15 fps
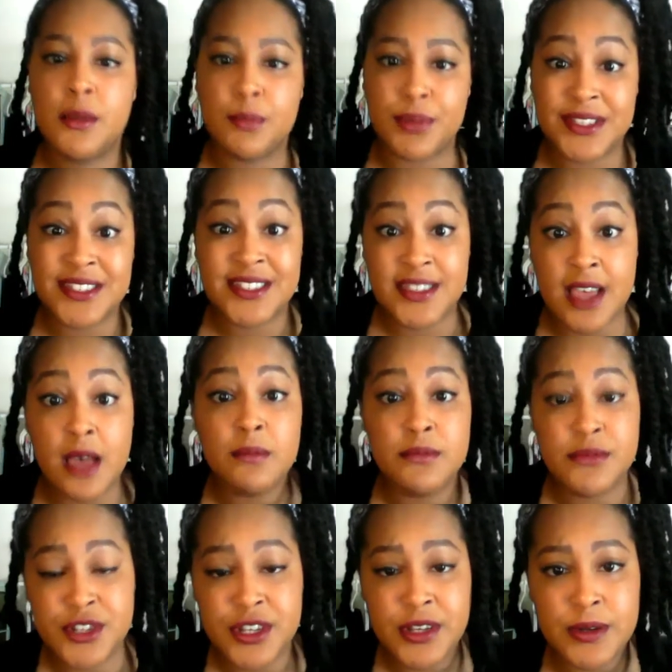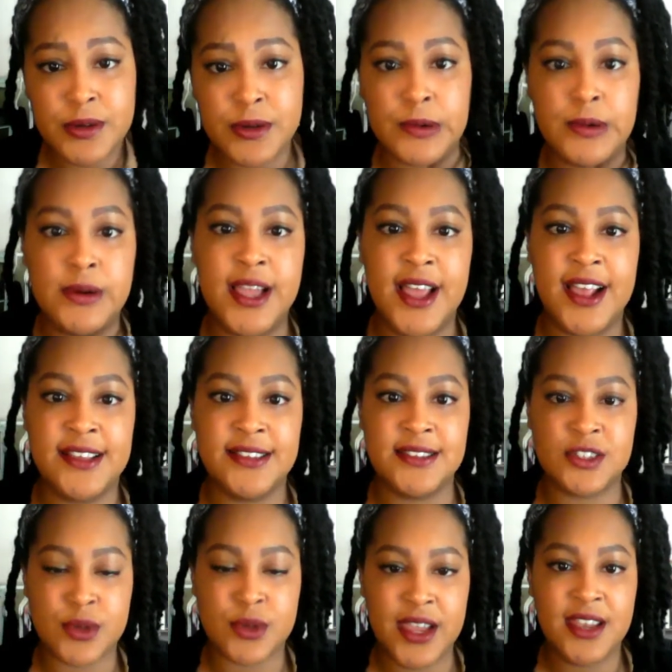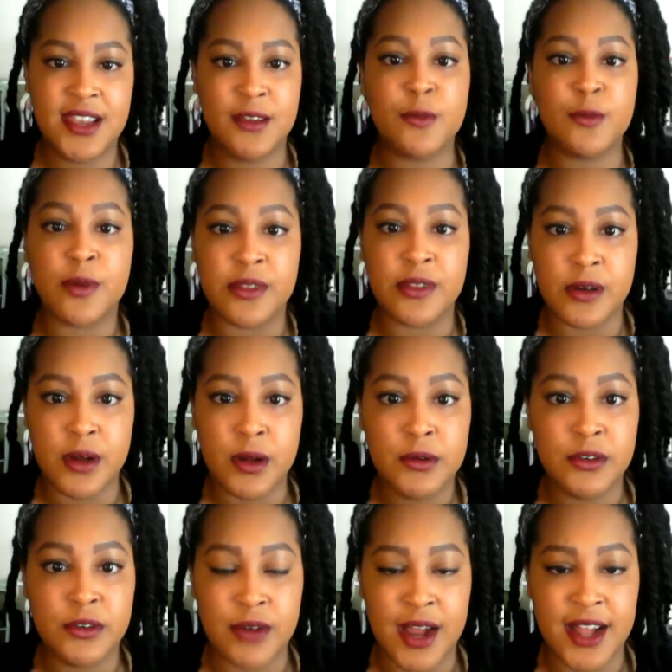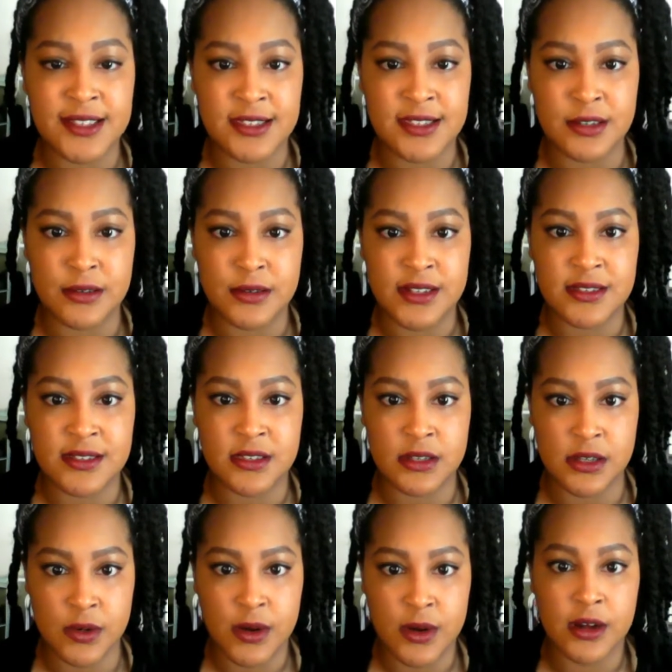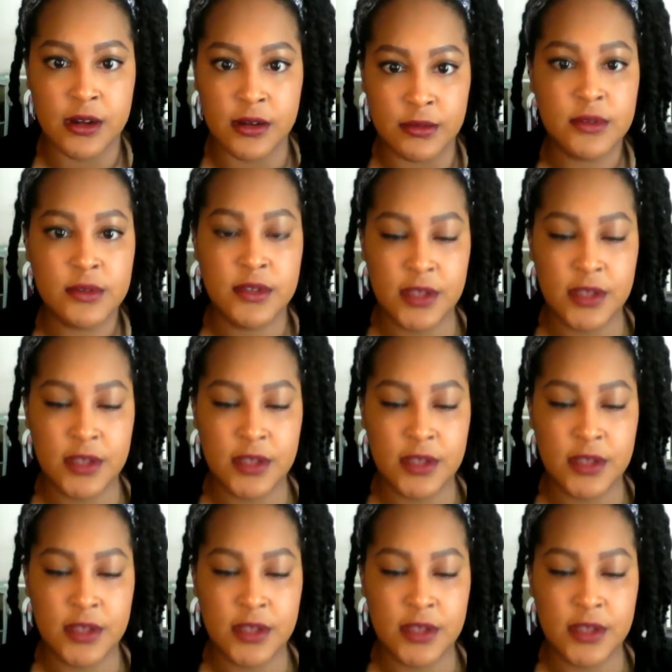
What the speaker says: but some do as training for their own grad students who are,